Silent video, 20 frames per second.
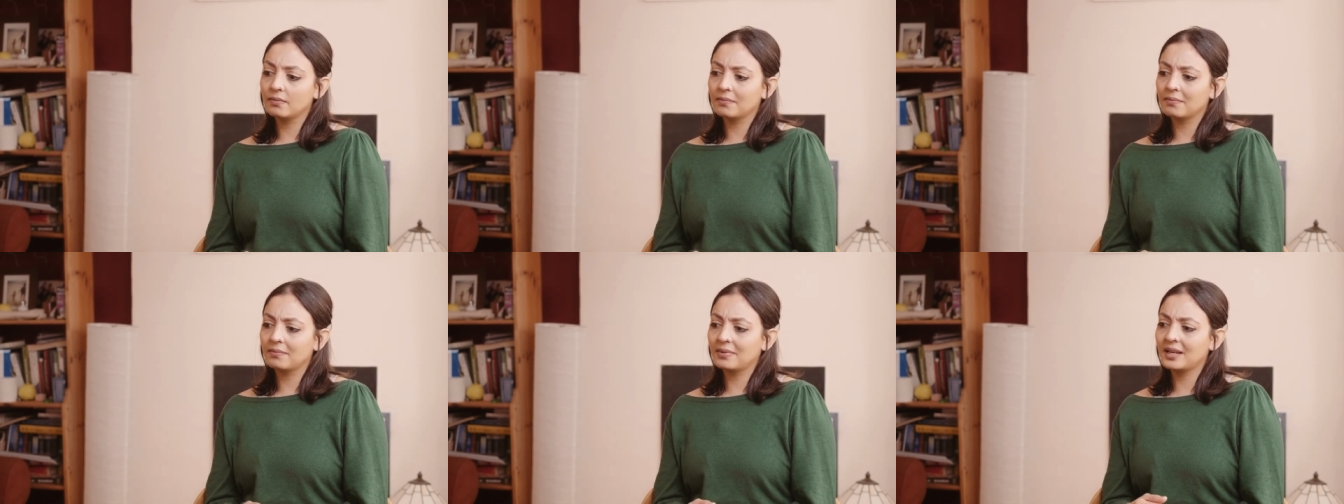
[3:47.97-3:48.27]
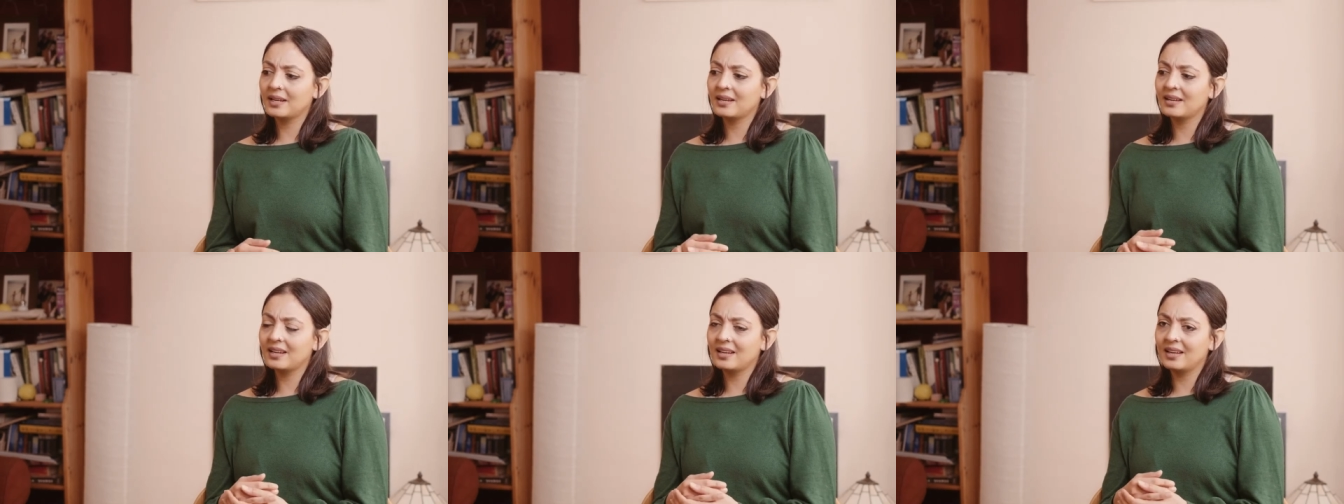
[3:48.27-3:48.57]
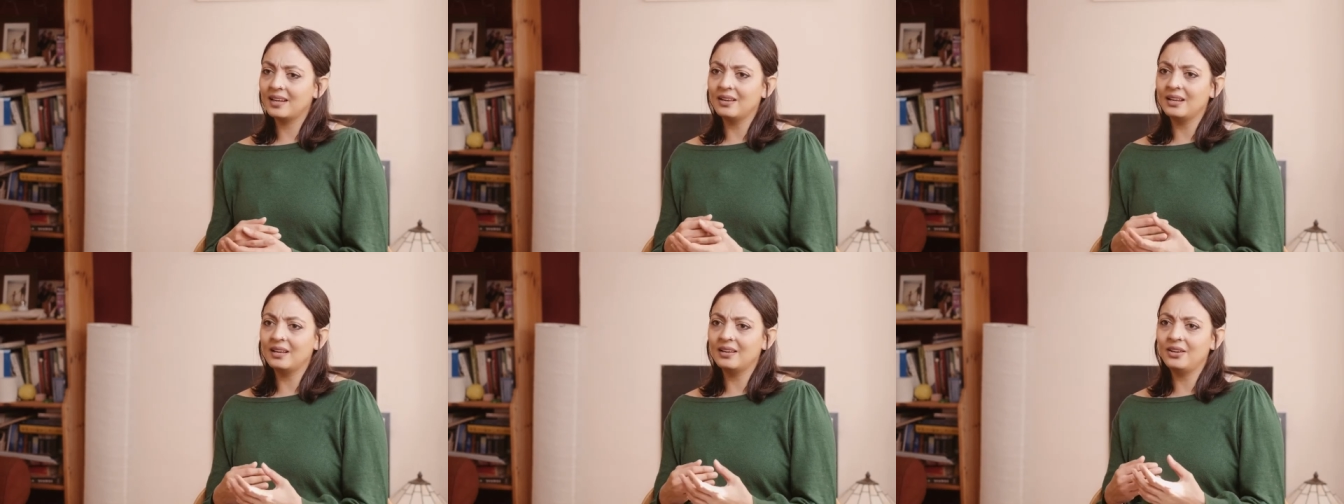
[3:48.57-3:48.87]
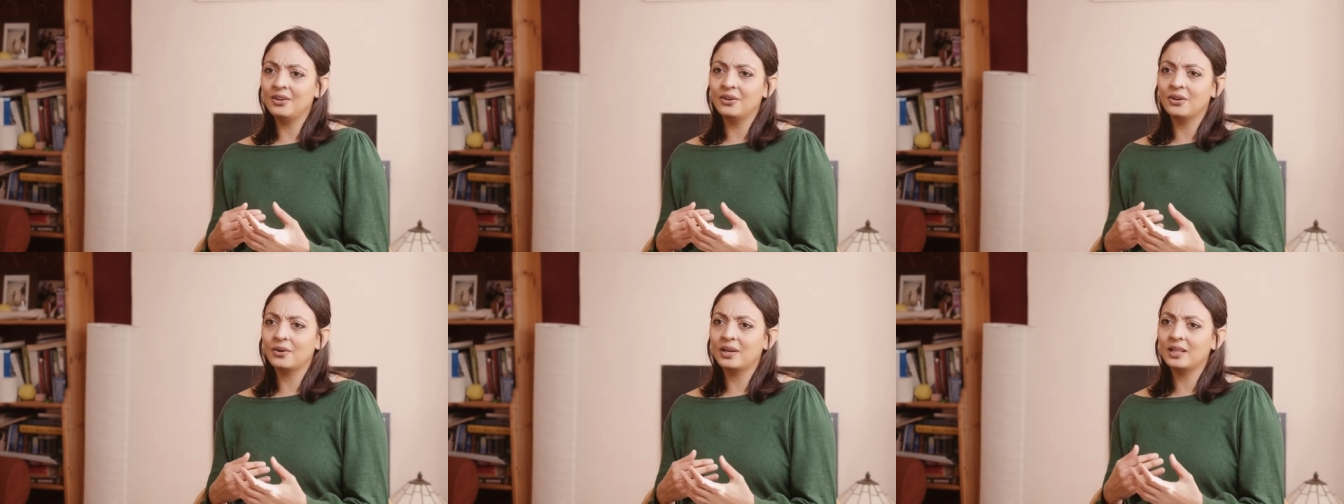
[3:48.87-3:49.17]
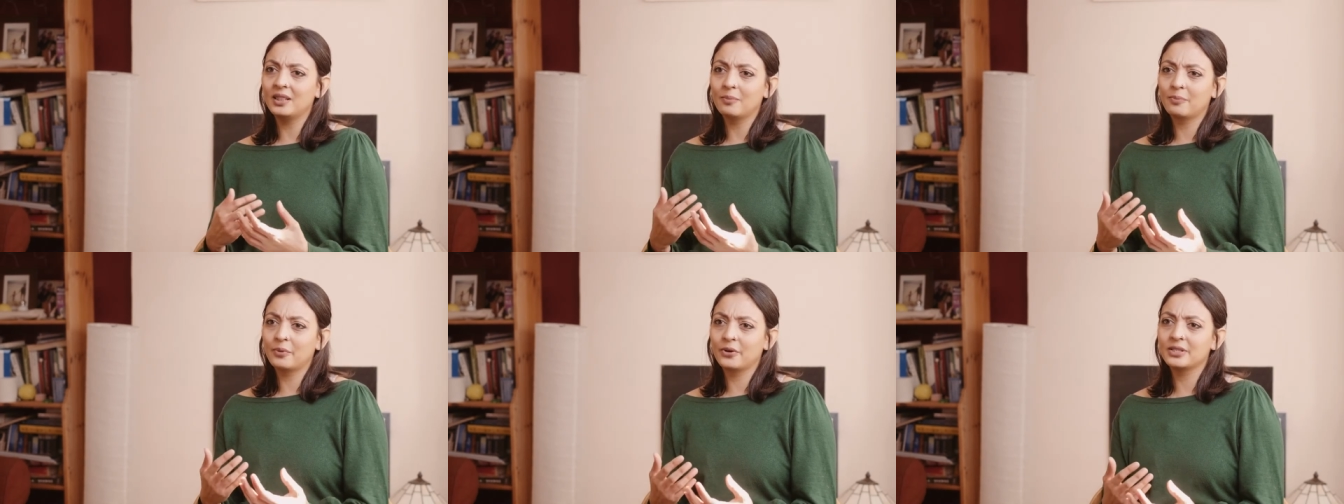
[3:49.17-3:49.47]
you know,
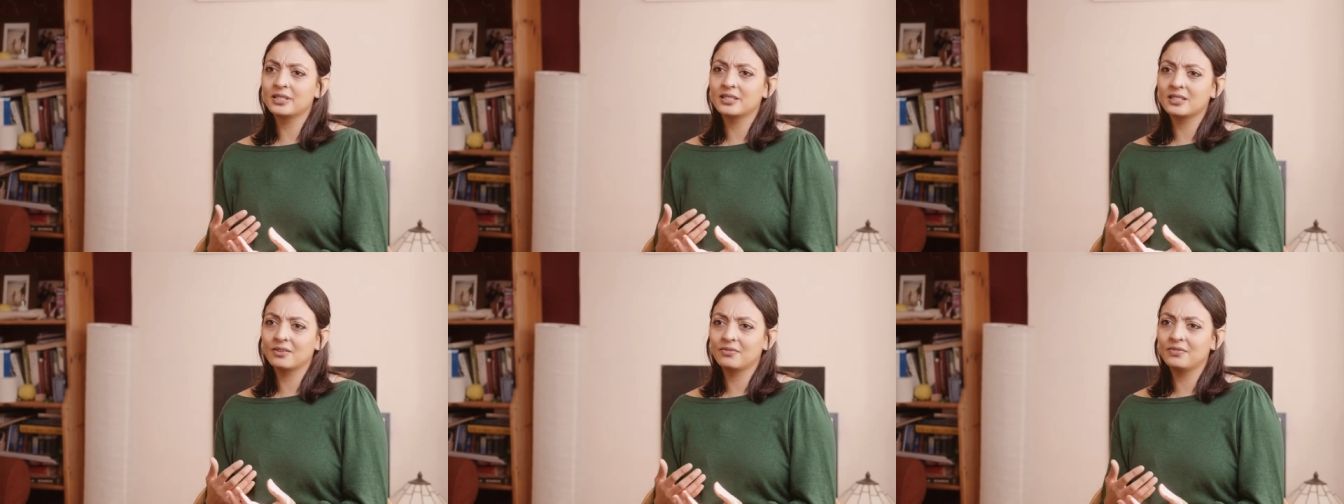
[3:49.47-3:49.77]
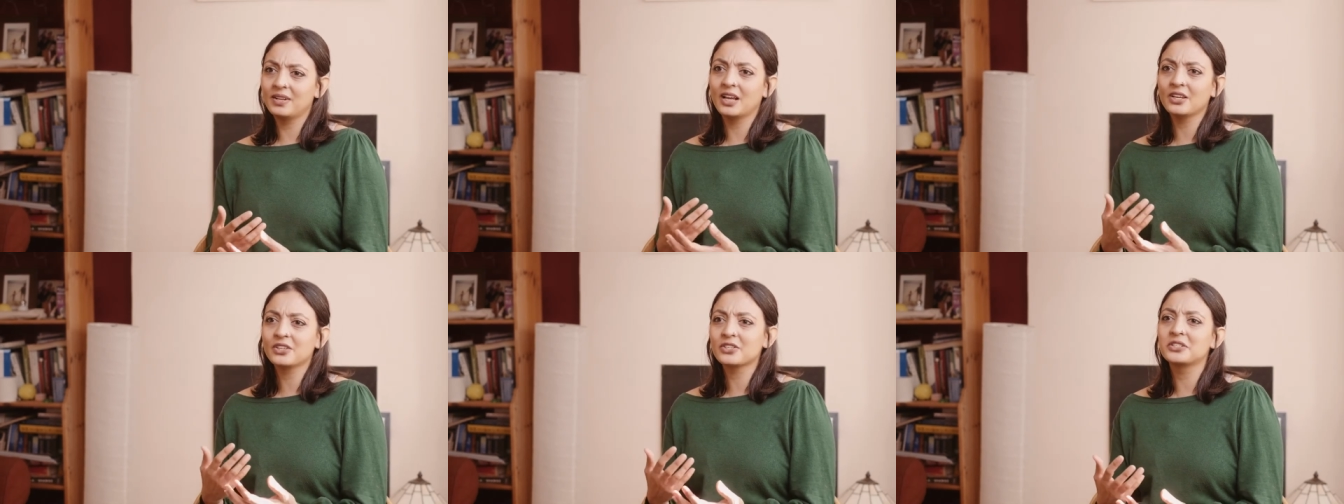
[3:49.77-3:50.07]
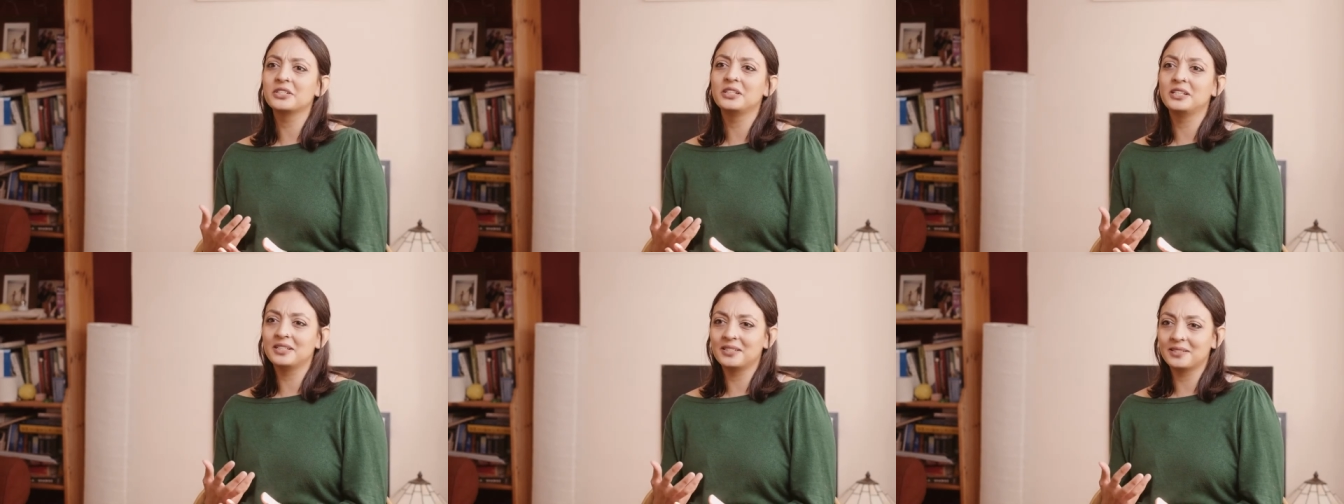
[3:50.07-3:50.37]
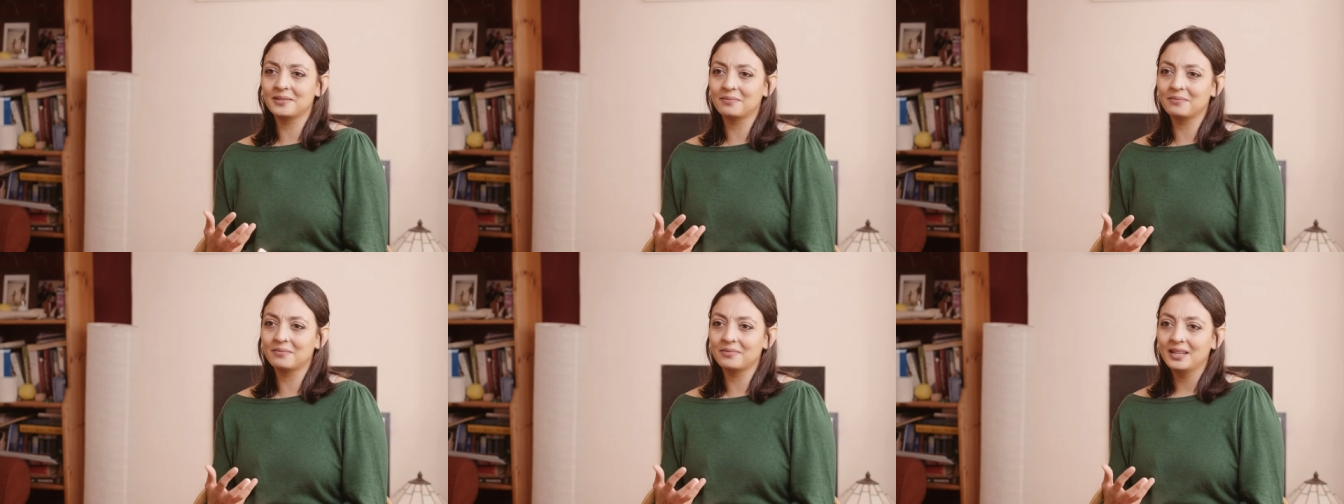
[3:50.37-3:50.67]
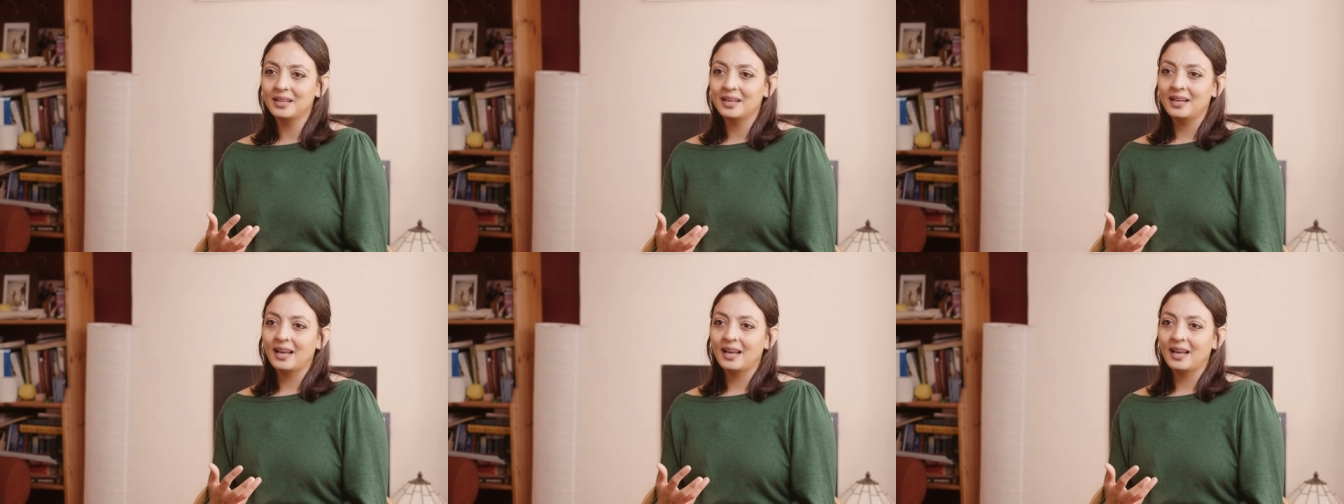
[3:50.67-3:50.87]
in the process of nationalism,